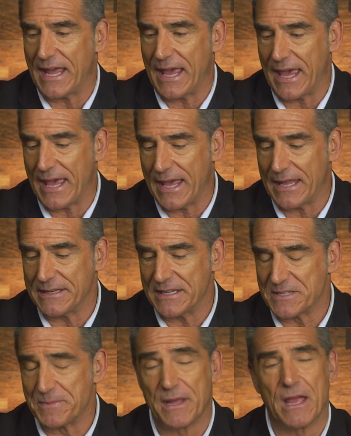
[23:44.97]
and
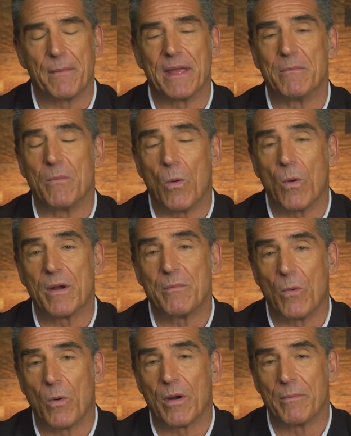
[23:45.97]
it's becoming more and
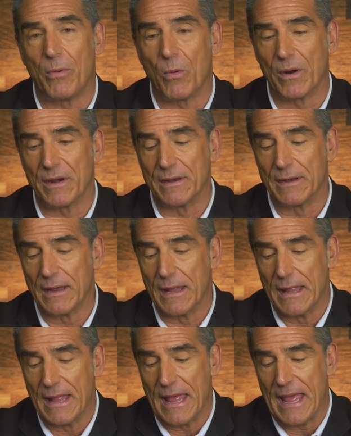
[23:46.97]
more important
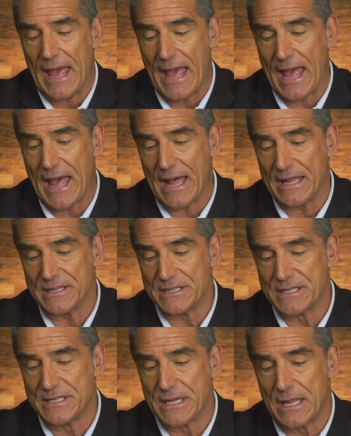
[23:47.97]

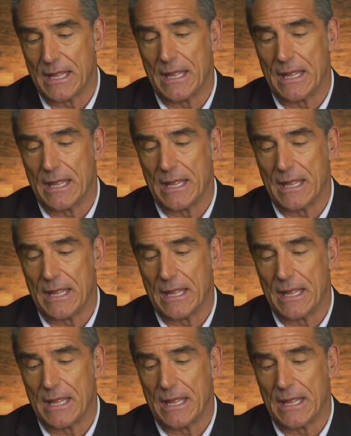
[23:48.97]
as